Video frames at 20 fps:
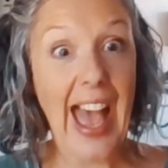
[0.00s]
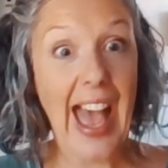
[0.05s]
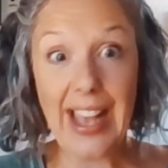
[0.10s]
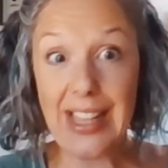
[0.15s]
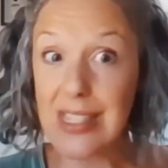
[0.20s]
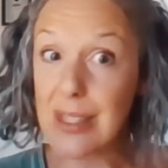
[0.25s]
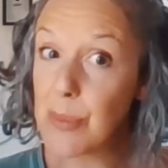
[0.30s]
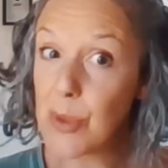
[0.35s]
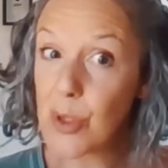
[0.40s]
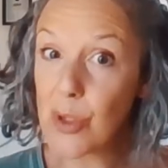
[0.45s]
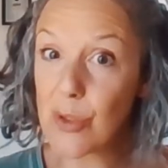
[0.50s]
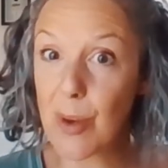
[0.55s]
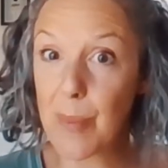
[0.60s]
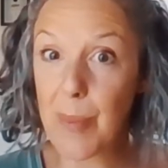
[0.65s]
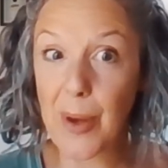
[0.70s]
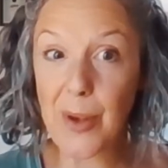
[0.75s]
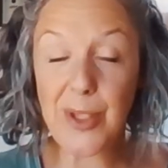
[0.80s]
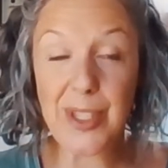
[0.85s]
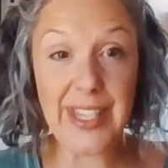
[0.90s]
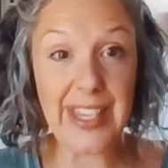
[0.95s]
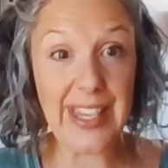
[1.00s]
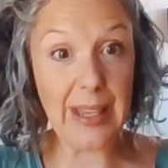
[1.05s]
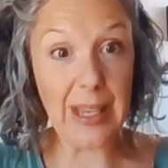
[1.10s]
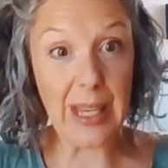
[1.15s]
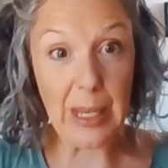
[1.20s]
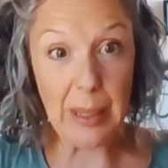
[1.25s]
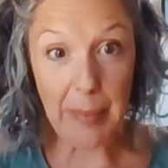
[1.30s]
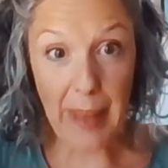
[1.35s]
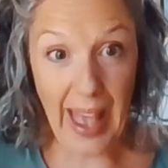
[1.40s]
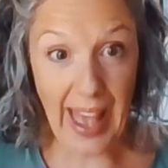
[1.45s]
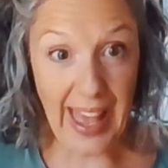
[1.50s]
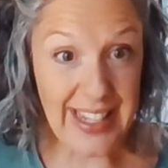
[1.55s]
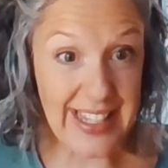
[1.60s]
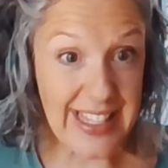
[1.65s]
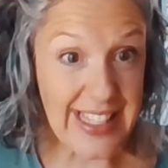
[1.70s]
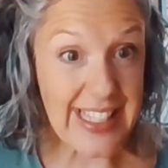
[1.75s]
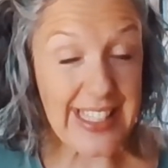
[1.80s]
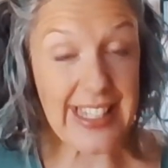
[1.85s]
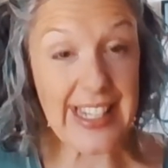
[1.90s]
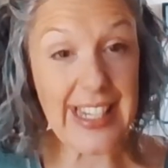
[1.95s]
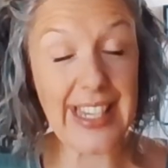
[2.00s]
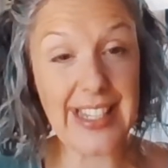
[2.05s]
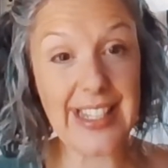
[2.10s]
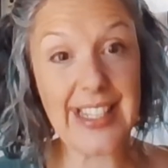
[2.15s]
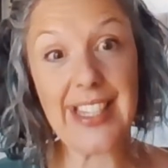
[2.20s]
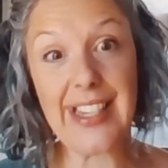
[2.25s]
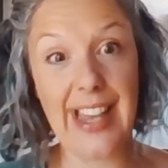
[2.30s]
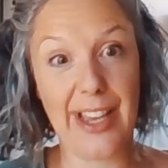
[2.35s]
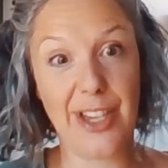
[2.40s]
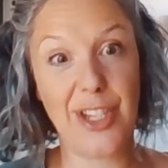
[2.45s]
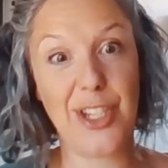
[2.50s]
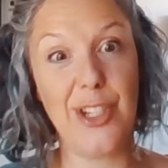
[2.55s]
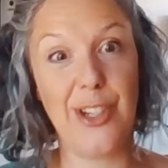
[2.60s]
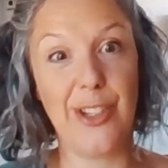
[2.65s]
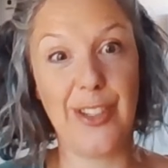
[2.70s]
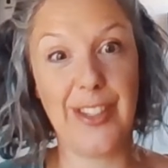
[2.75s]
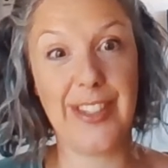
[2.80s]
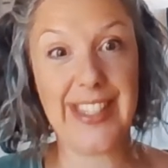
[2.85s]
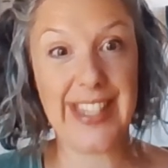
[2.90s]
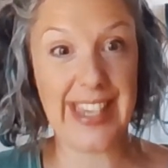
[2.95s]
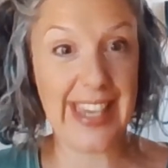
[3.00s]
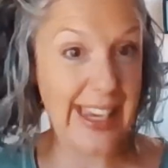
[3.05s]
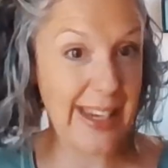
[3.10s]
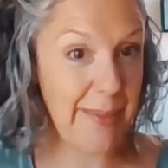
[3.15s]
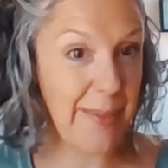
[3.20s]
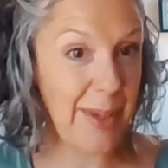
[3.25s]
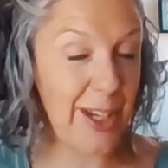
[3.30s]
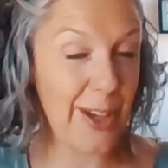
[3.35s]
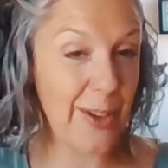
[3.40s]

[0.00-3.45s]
as a more remote team and as an international team.